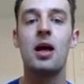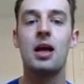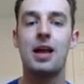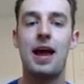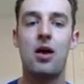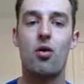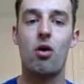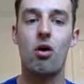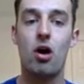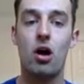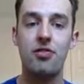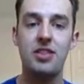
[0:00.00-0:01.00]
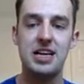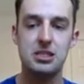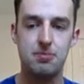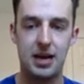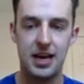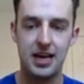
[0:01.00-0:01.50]
Now, on this
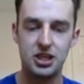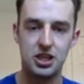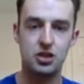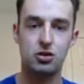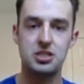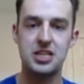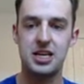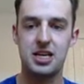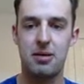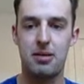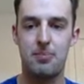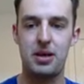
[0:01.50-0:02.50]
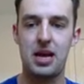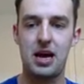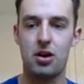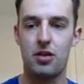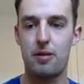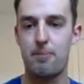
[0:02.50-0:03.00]
page, you'll see it come up again
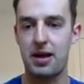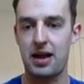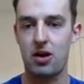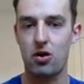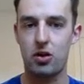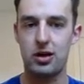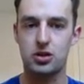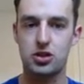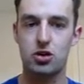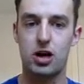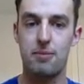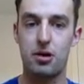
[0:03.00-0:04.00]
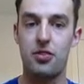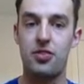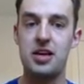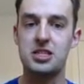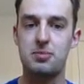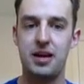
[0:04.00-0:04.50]
on the parallel circuit, but on
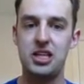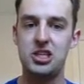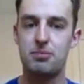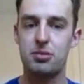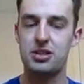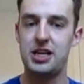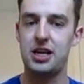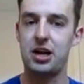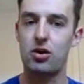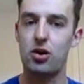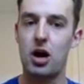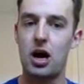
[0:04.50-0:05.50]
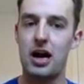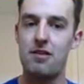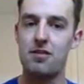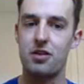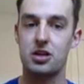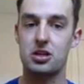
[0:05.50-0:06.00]
this page in particular, I've
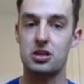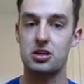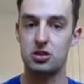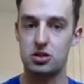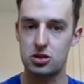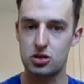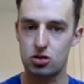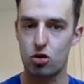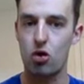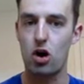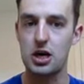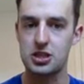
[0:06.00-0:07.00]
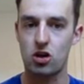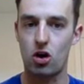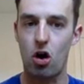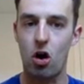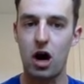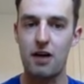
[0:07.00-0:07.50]
crossed
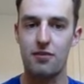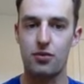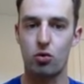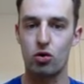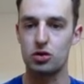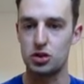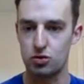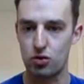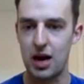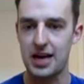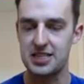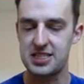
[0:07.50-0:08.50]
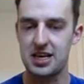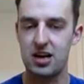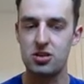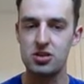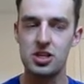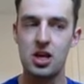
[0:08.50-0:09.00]
off the word dry
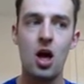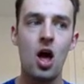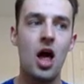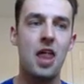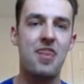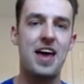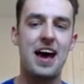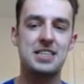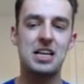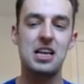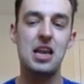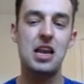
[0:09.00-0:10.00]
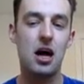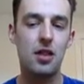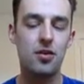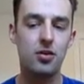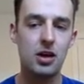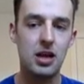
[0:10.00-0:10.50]
cells. That's
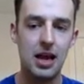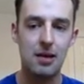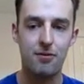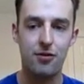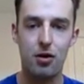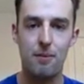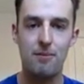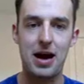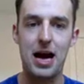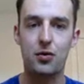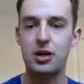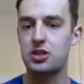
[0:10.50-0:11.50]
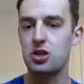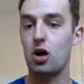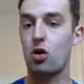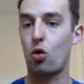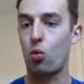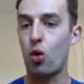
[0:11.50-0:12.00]
another name for a battery. It's not
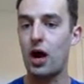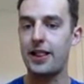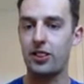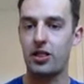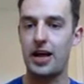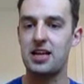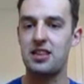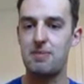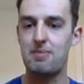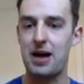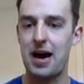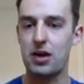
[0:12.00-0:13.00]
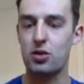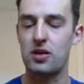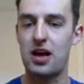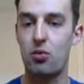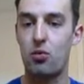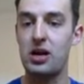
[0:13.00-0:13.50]
quite like the battery
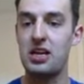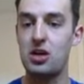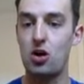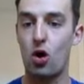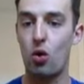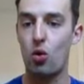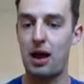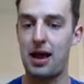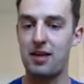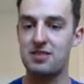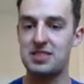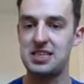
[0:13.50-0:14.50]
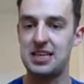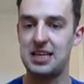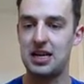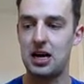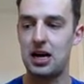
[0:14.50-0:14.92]
that we know and have seen